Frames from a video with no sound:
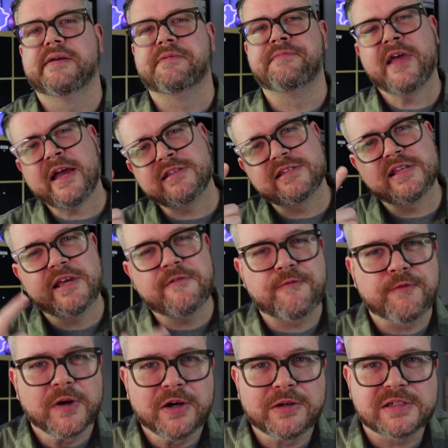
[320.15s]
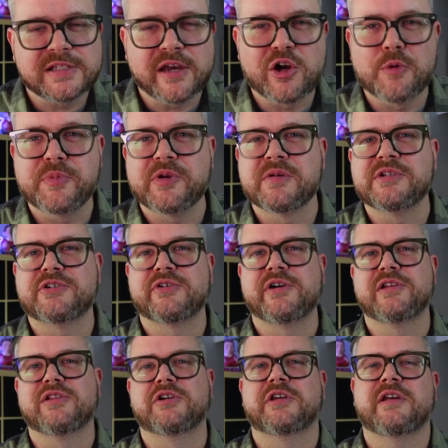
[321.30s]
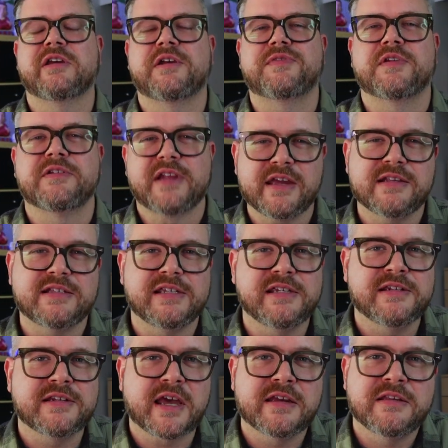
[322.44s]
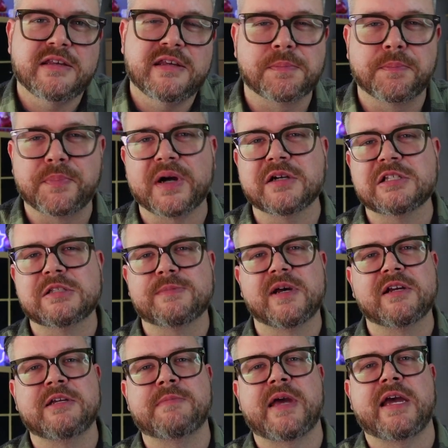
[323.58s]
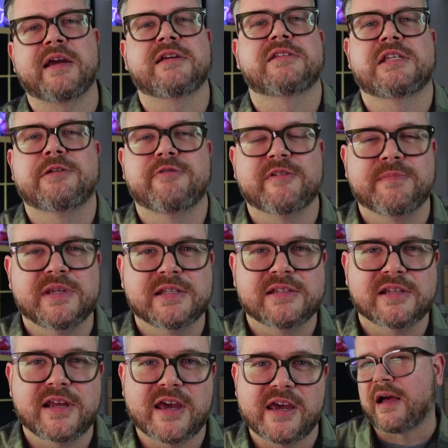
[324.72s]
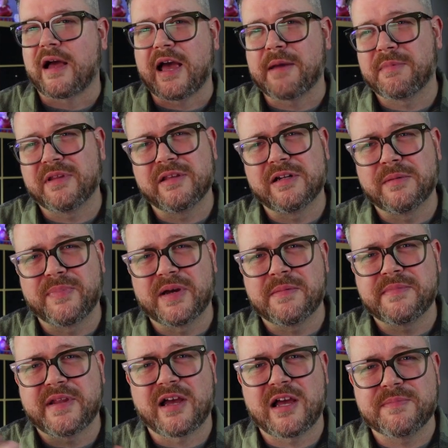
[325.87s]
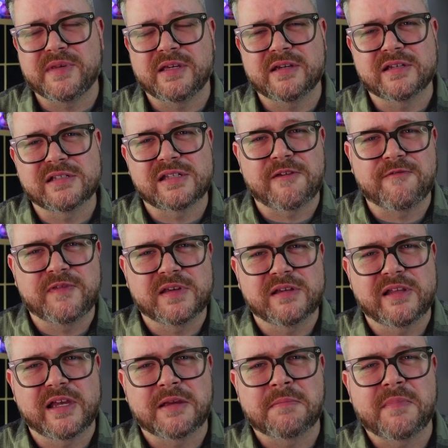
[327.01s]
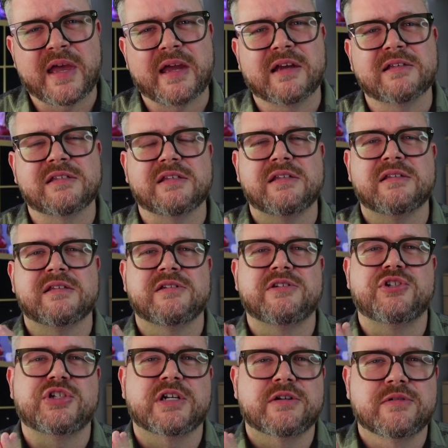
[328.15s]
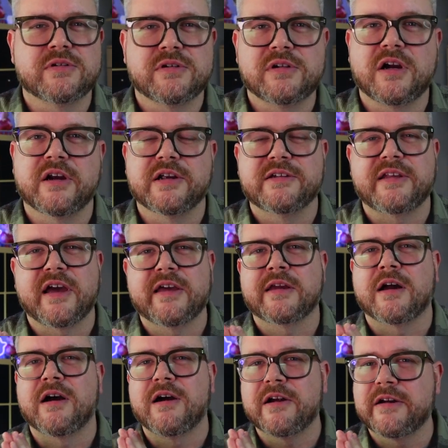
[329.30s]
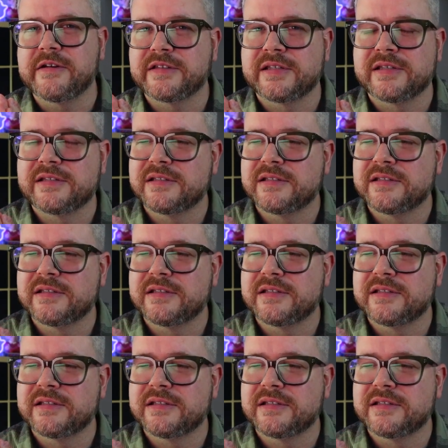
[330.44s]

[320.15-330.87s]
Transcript: And that's it folks. I hope you enjoyed looking at the 1990 Bugs Bunny magazine with me today. I'm a little bummed out because I feel like magazines in general are a dying art